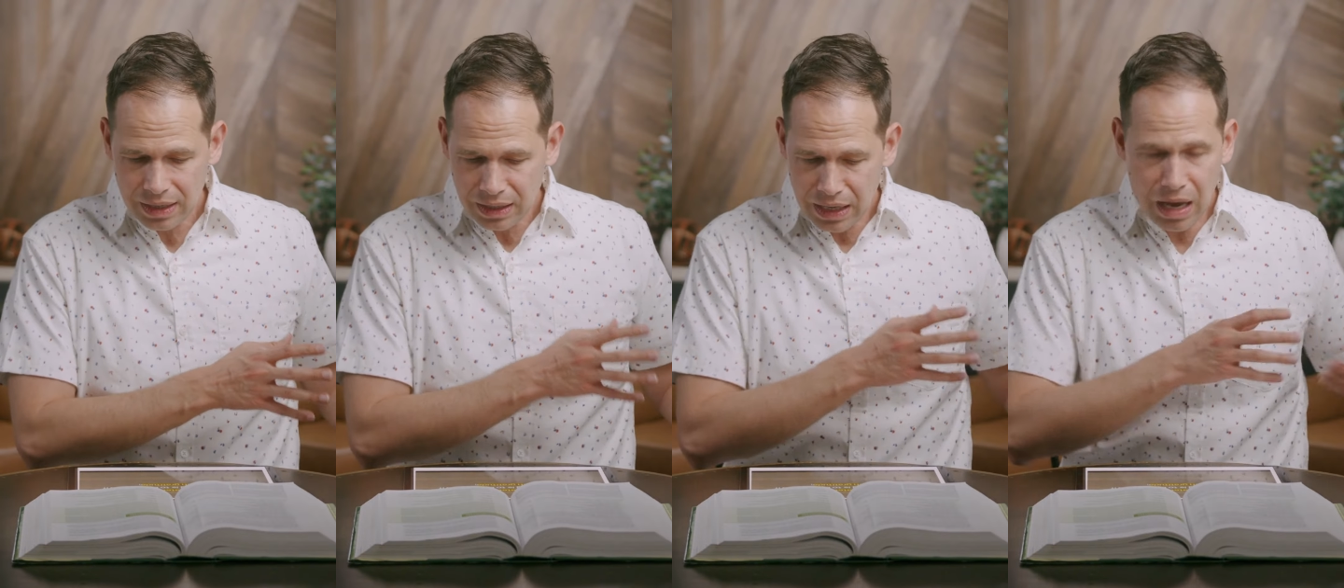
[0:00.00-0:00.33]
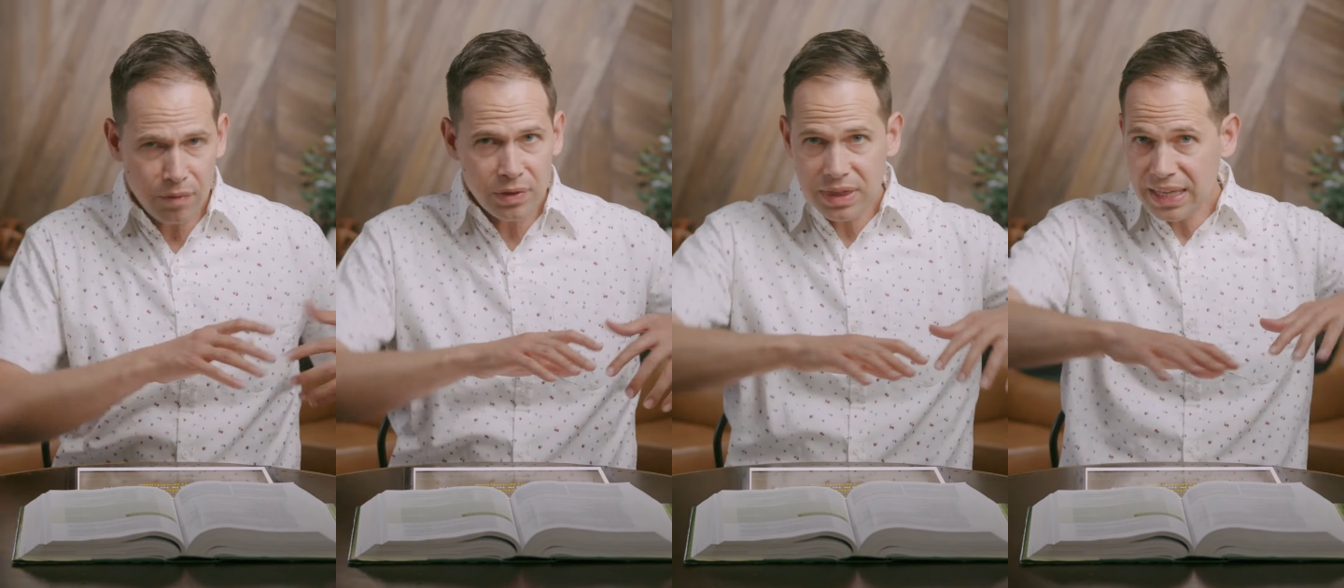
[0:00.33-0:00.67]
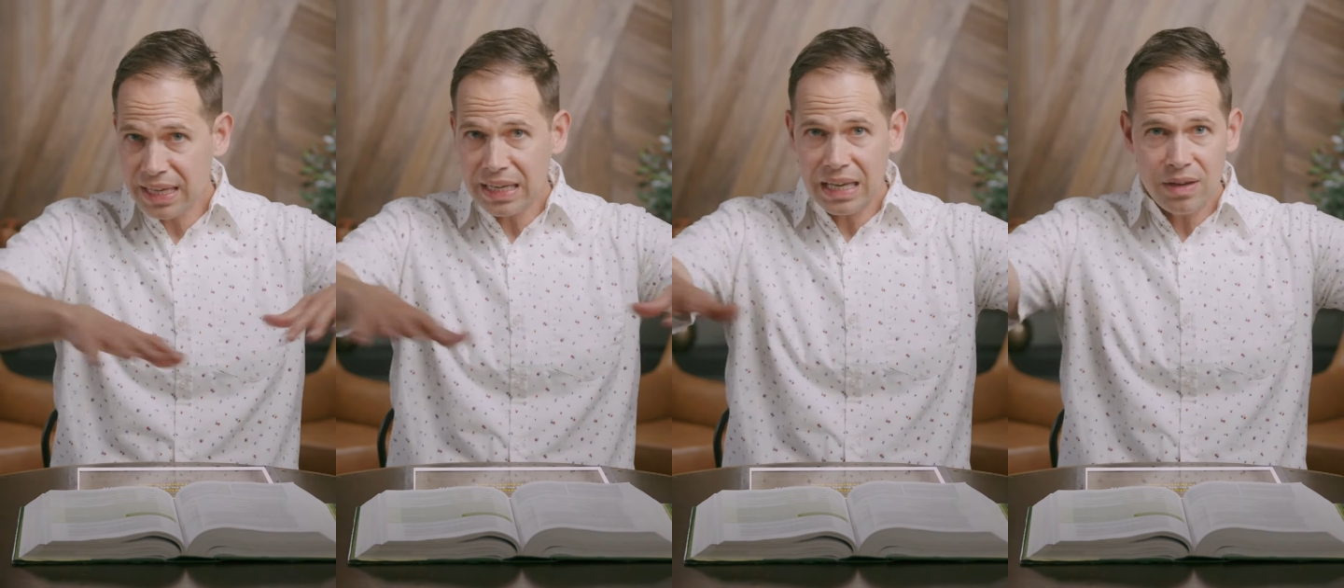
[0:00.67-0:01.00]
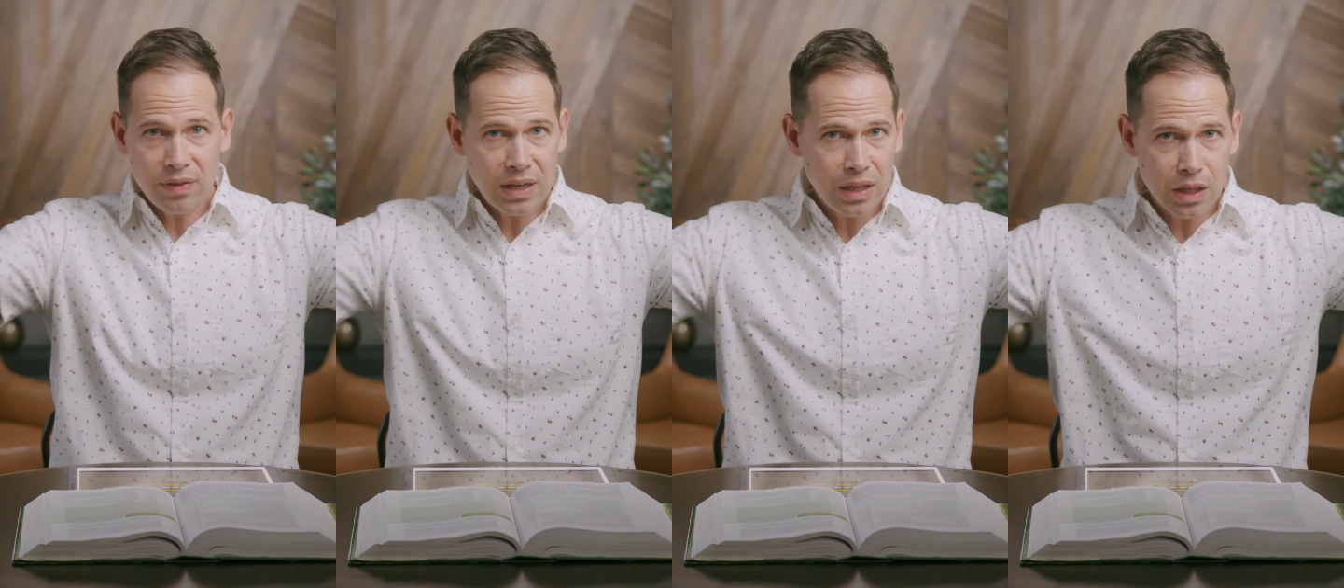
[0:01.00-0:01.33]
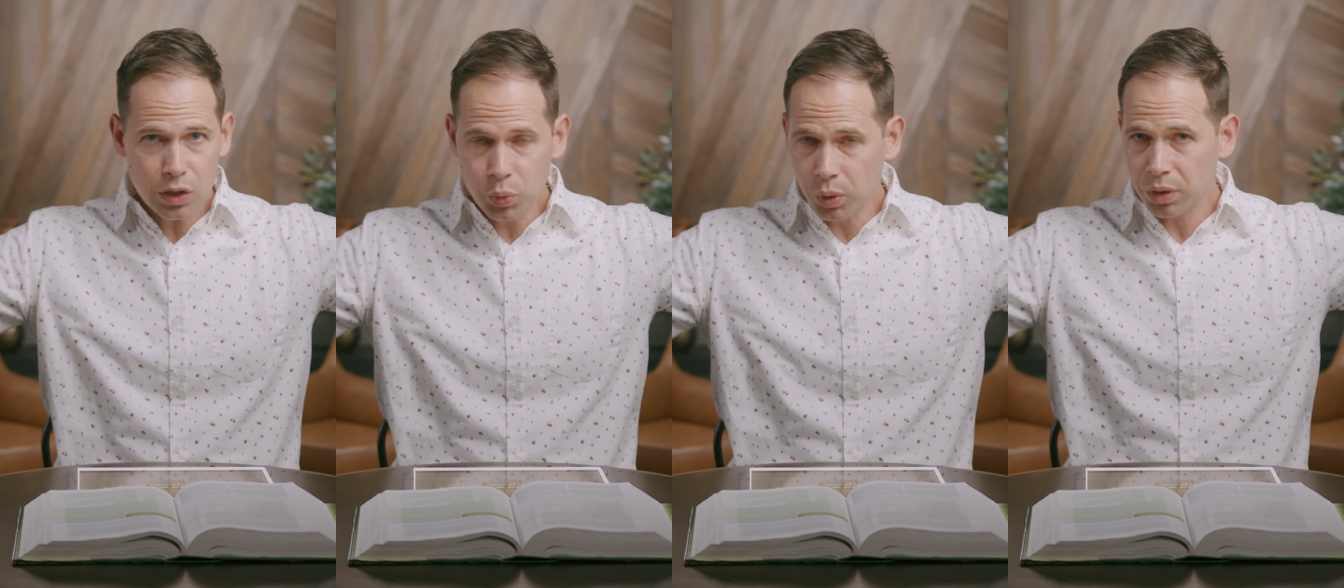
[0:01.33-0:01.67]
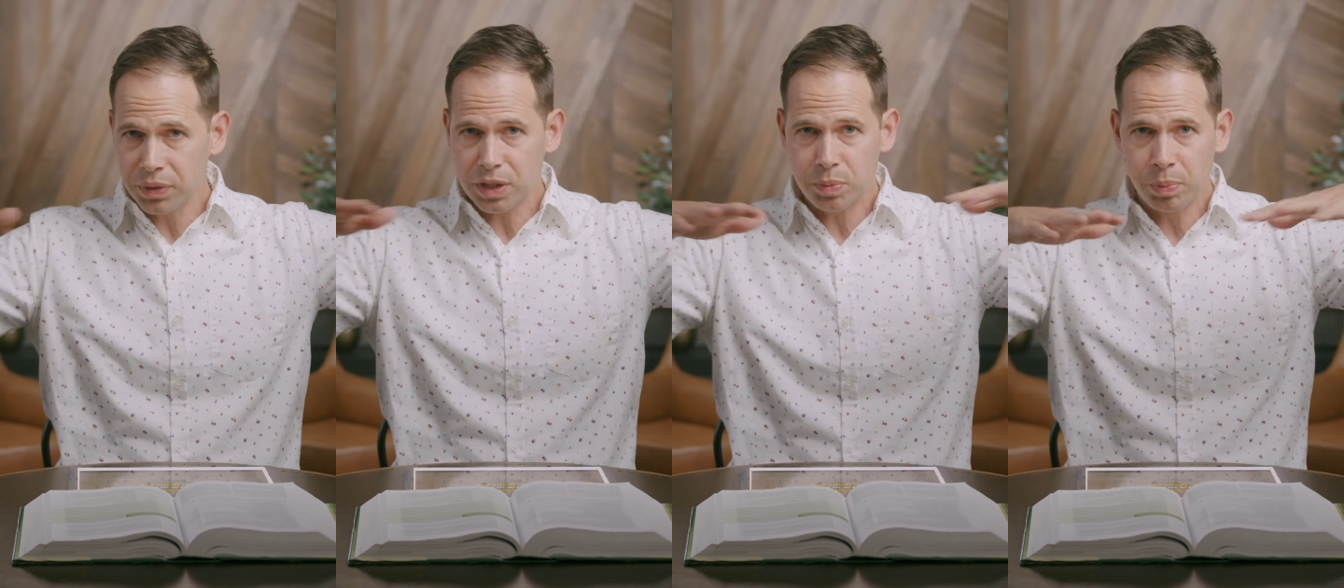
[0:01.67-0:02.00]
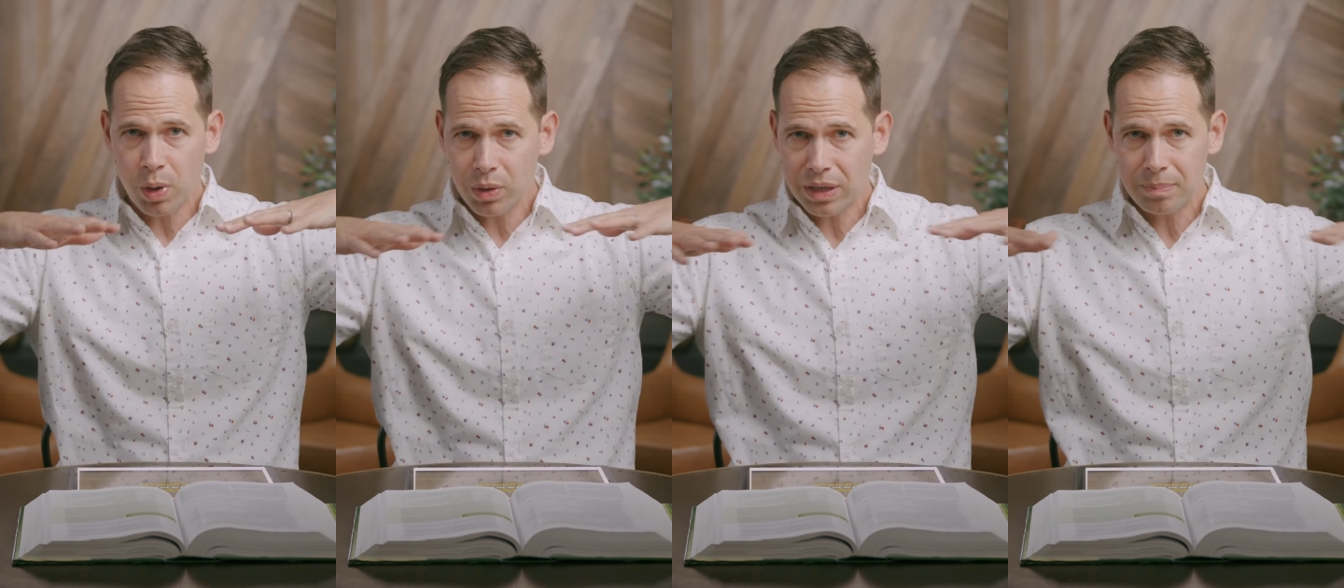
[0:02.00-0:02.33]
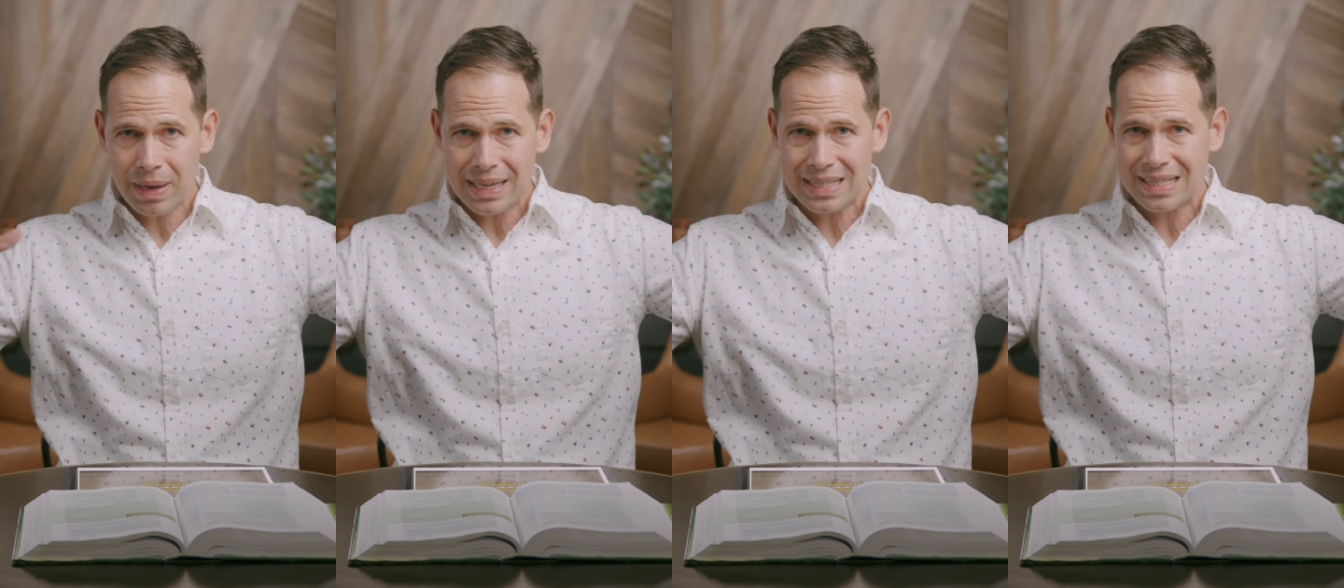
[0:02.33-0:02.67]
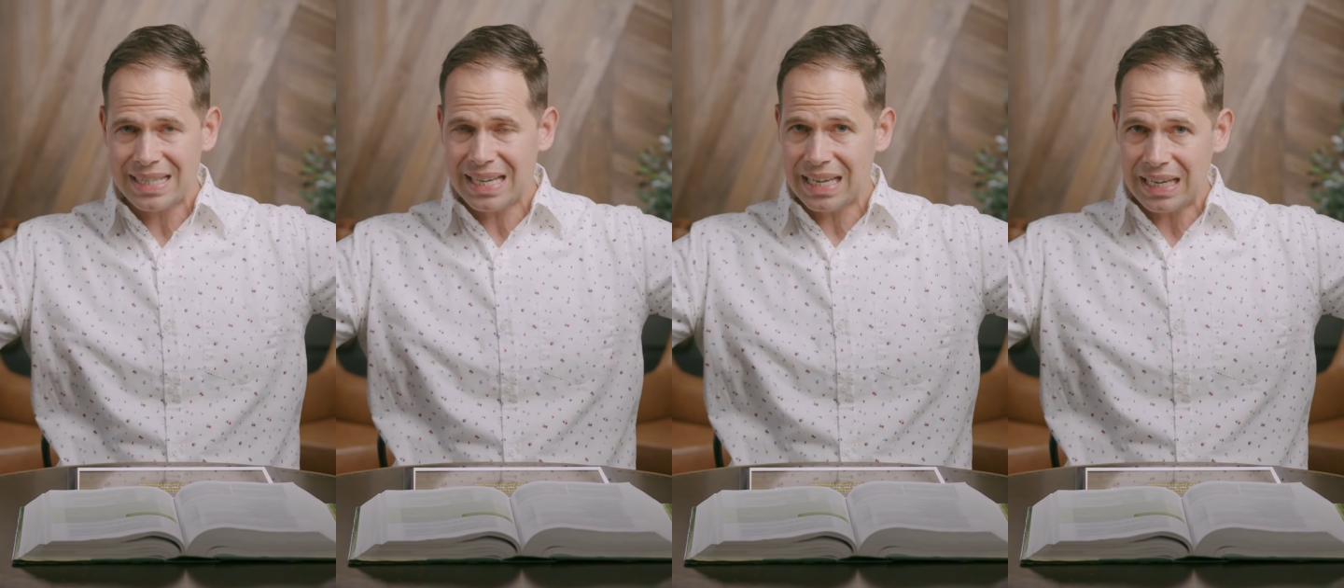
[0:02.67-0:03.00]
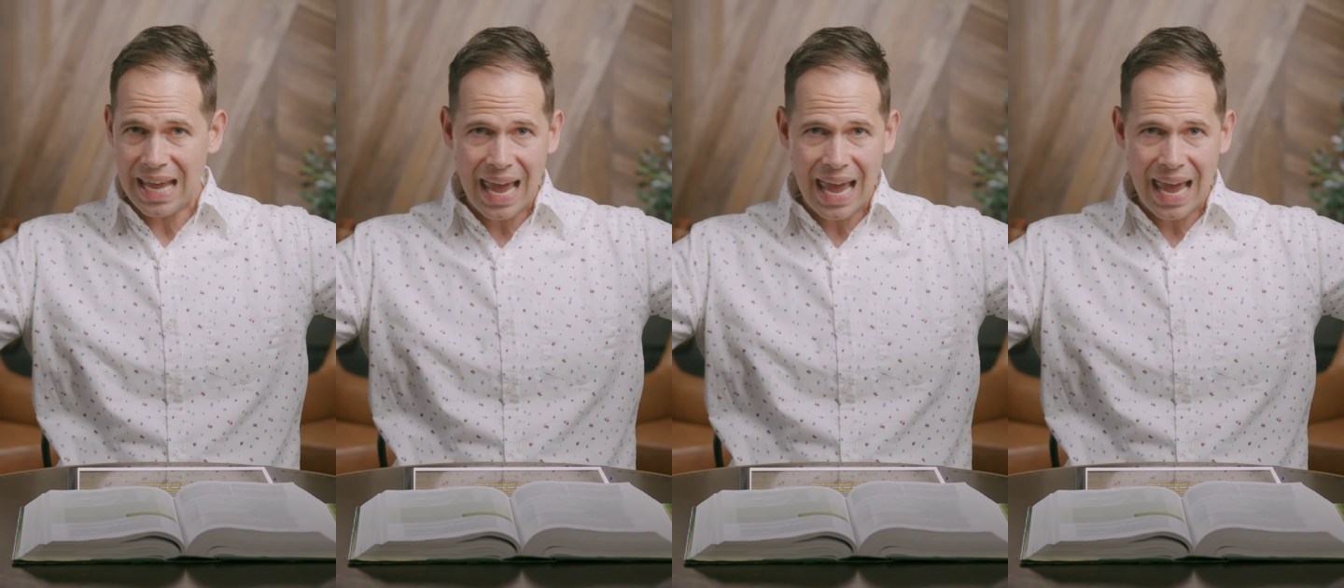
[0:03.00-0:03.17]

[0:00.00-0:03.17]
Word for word: Everything, even in this world that's broken by sin,